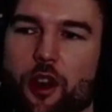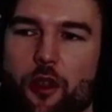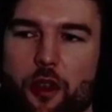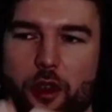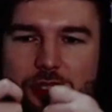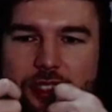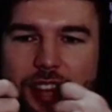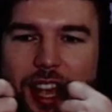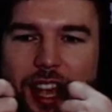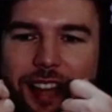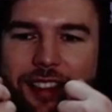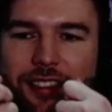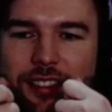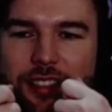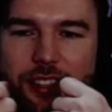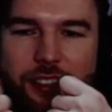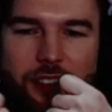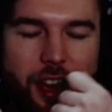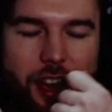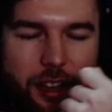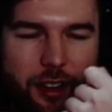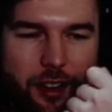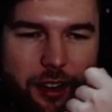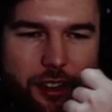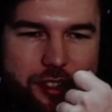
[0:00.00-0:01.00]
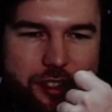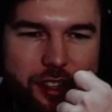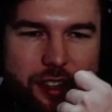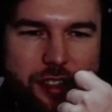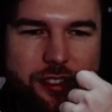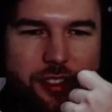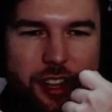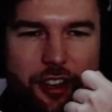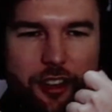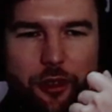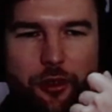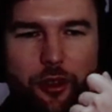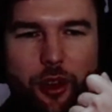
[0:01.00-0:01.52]
know those candy necklaces? I
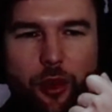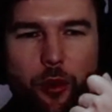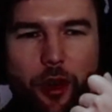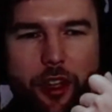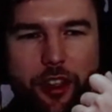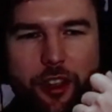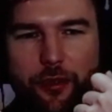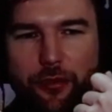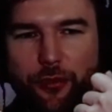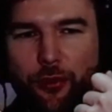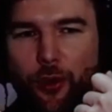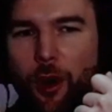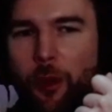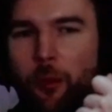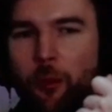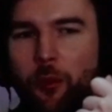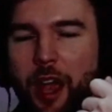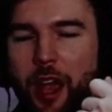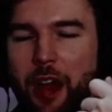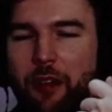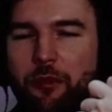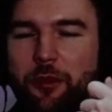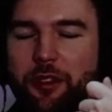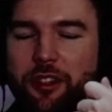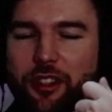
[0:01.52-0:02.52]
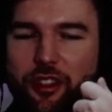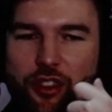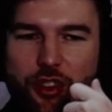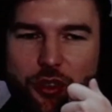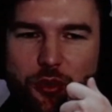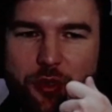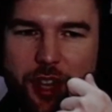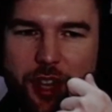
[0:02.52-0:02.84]
don't know where you're from. We have them in the